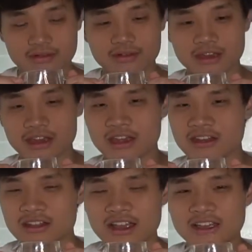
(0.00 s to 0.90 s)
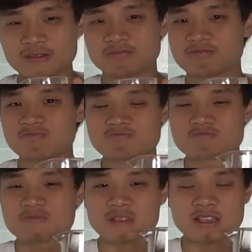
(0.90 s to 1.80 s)
and like
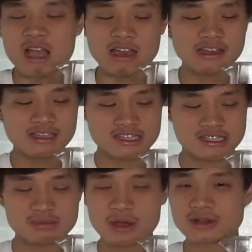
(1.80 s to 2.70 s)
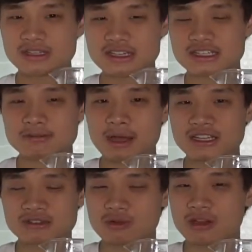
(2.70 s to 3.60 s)
kind of smells like
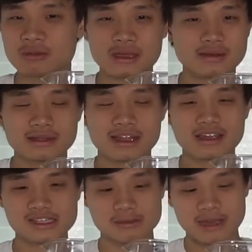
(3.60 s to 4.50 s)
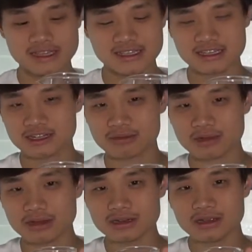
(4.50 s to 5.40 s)
spiced wood, maybe like a spice cedar
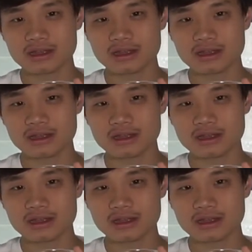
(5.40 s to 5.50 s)
wood,